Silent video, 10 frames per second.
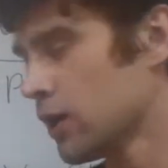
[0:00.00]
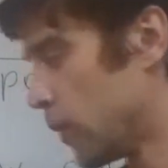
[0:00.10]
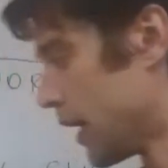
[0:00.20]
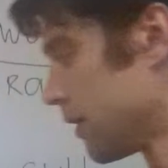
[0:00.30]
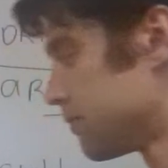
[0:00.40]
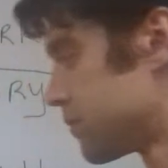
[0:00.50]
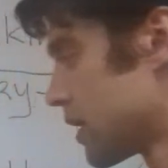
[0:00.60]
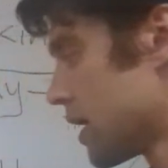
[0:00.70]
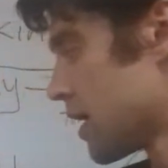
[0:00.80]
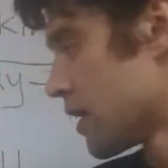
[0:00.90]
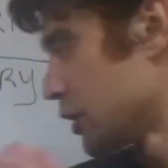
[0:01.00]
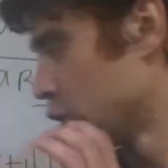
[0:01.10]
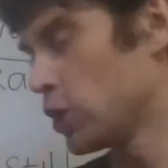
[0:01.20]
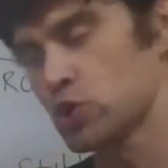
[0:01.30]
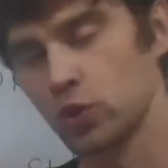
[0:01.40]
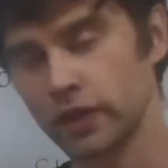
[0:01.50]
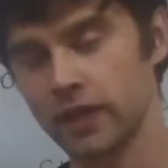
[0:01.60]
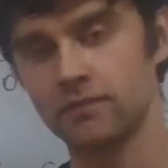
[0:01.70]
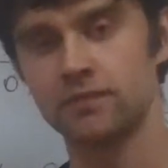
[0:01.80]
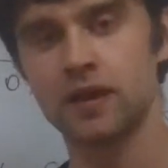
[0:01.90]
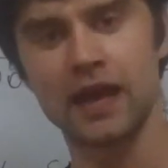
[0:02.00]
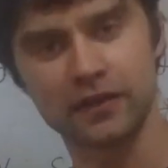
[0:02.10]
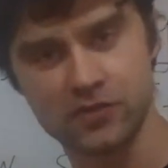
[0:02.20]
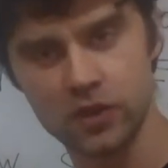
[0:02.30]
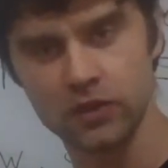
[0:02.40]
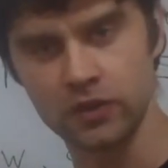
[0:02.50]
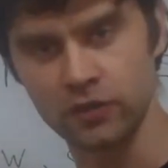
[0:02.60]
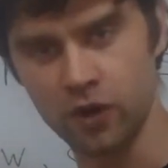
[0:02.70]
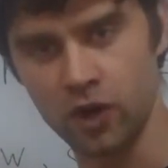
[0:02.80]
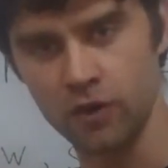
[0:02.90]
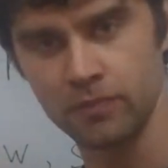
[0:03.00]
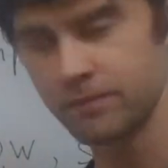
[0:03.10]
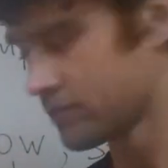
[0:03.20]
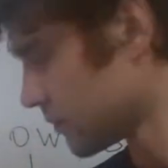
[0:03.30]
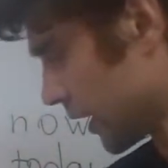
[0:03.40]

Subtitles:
Well, usually an auxiliary verb,